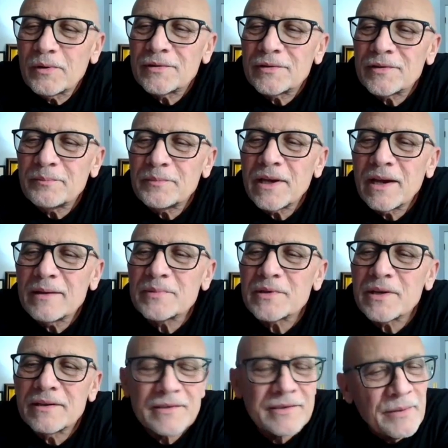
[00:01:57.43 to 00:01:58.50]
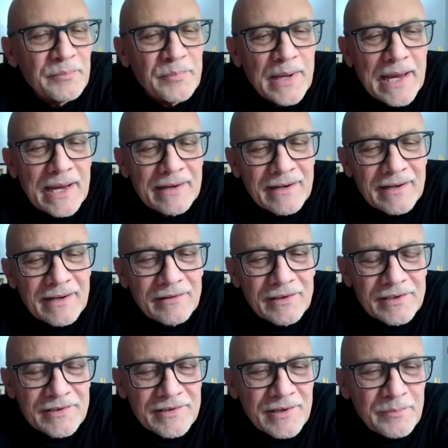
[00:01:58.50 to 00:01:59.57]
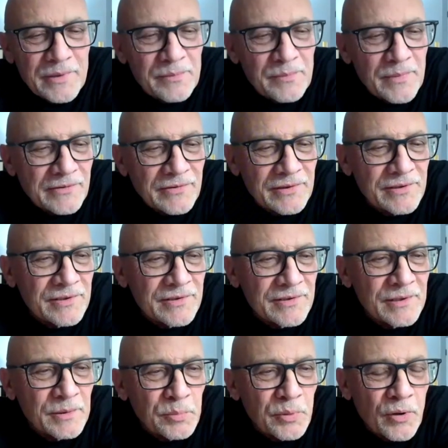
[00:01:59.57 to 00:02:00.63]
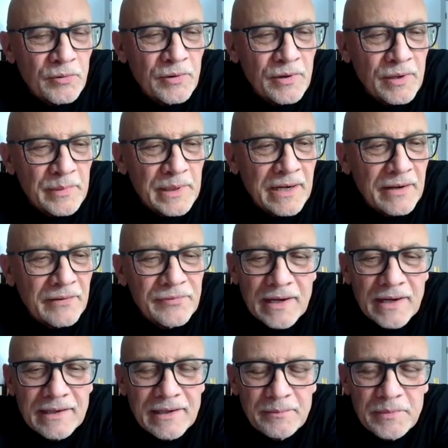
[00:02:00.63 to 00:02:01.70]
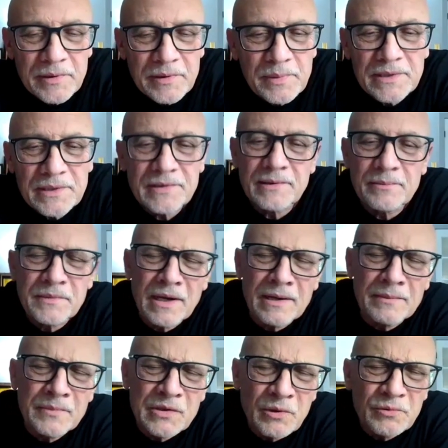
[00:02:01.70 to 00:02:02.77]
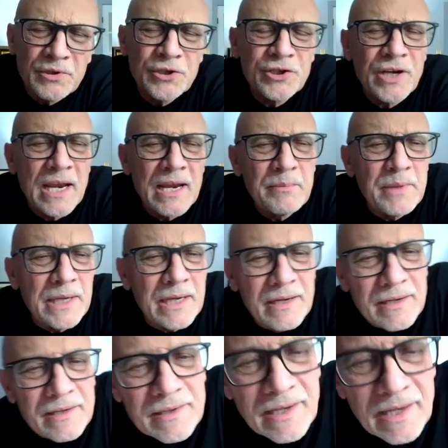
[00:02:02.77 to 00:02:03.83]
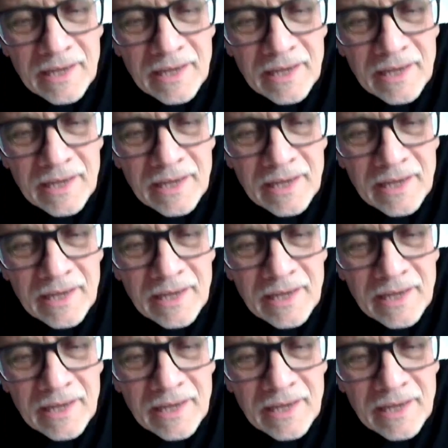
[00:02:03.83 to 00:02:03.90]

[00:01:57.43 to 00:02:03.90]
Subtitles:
sometimes I step back and I look at some of the messages in the program, and I find them to be sometimes shaming